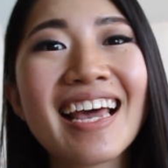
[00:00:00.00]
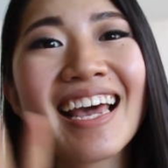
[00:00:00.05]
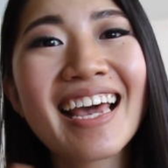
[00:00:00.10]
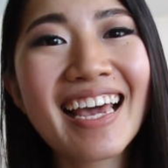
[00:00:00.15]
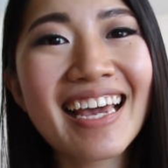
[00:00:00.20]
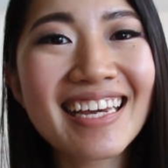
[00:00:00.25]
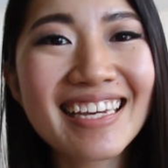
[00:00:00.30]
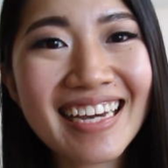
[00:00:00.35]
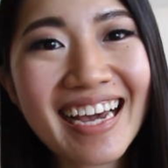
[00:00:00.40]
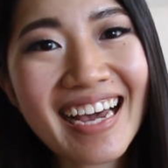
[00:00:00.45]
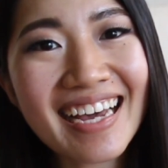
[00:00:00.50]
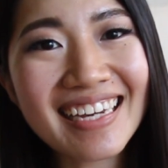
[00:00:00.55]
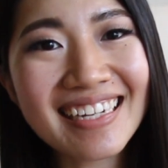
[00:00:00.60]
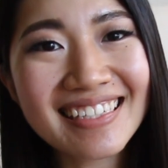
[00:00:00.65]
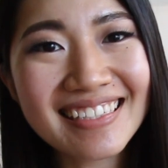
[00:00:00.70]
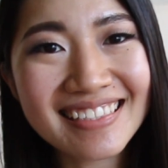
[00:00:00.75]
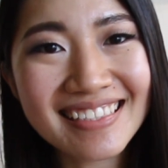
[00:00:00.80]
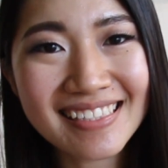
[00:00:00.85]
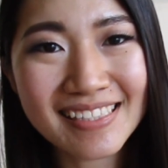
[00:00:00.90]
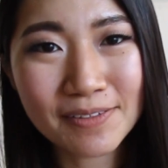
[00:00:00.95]
Hey
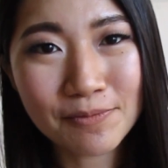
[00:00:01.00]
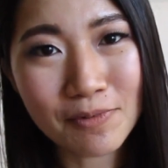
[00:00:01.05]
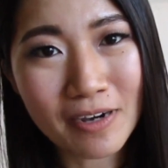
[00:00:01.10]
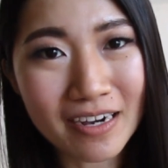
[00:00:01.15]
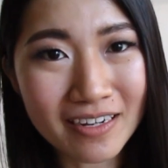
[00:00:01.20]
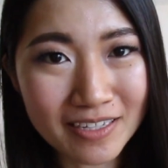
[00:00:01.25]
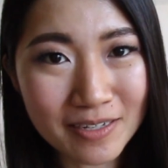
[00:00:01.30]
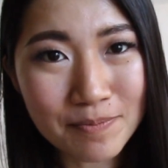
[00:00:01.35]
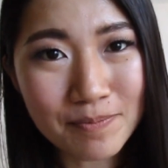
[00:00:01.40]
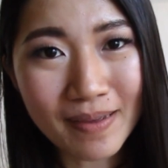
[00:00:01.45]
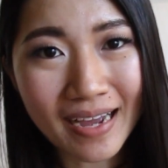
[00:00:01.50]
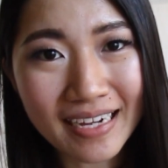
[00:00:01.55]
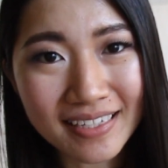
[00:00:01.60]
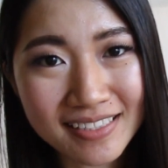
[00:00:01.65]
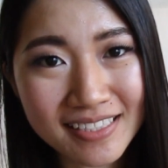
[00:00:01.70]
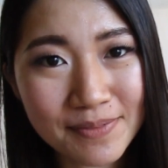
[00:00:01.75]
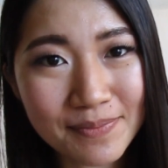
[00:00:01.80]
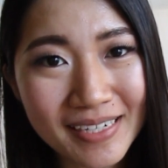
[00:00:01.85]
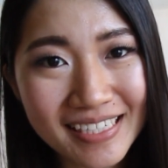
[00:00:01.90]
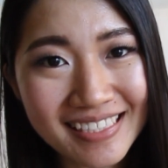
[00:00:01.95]
guys, welcome back
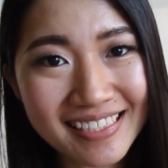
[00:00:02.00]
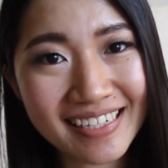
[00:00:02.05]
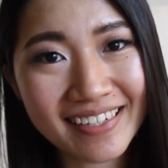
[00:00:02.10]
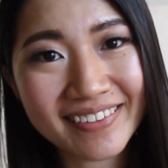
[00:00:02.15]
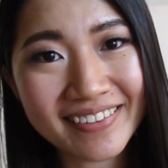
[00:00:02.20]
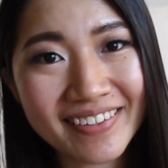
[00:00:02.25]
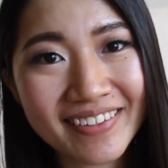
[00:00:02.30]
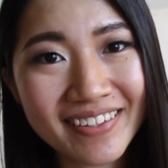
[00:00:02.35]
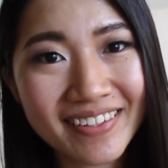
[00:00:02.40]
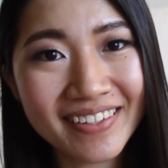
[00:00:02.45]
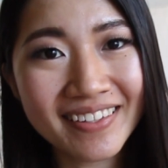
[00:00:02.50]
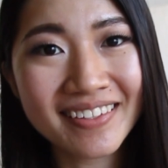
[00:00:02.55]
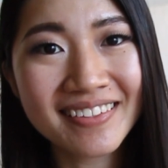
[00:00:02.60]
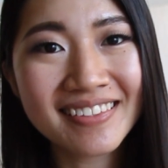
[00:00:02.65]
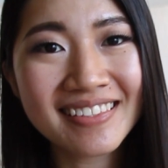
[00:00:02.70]
to my channel.